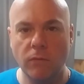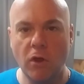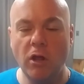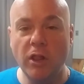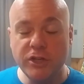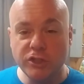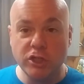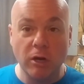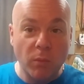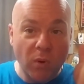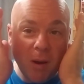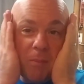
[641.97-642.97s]
right, ladies and
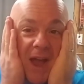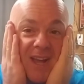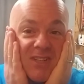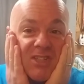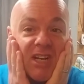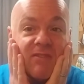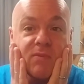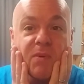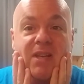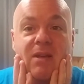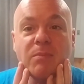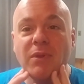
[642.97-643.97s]
gentlemen, we are back. The shave is
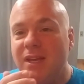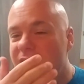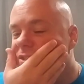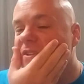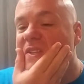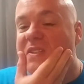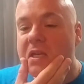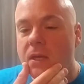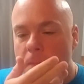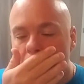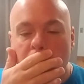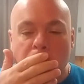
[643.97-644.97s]
being completed, as you can
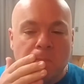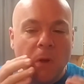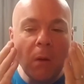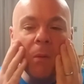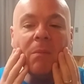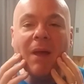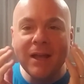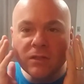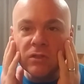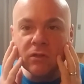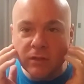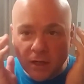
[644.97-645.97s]
see. All my
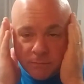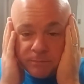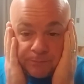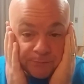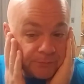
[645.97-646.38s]
passes are done.